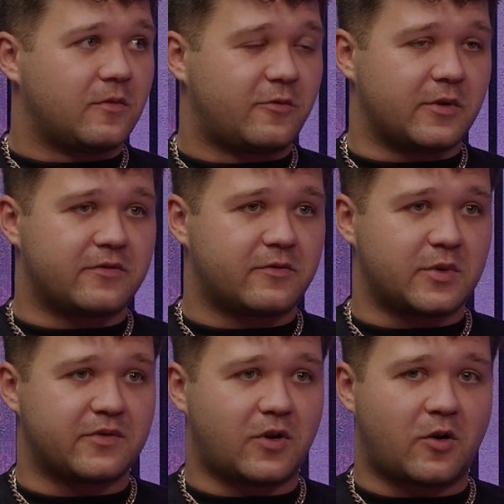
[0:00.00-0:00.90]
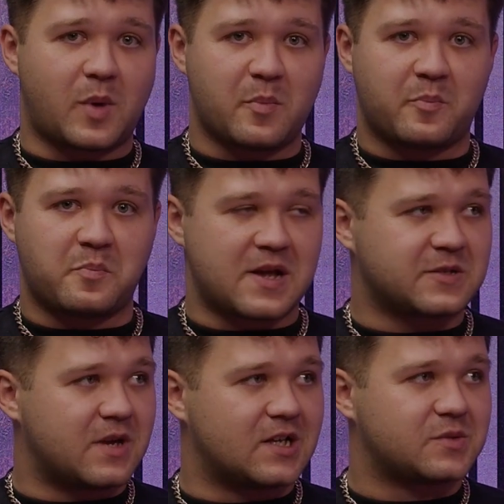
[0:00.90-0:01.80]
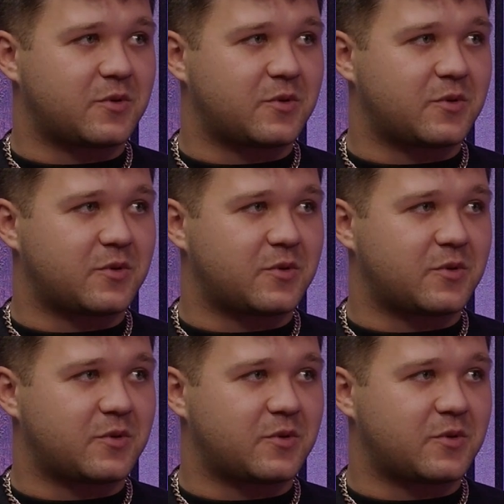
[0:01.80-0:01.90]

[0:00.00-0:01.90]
with all my best mates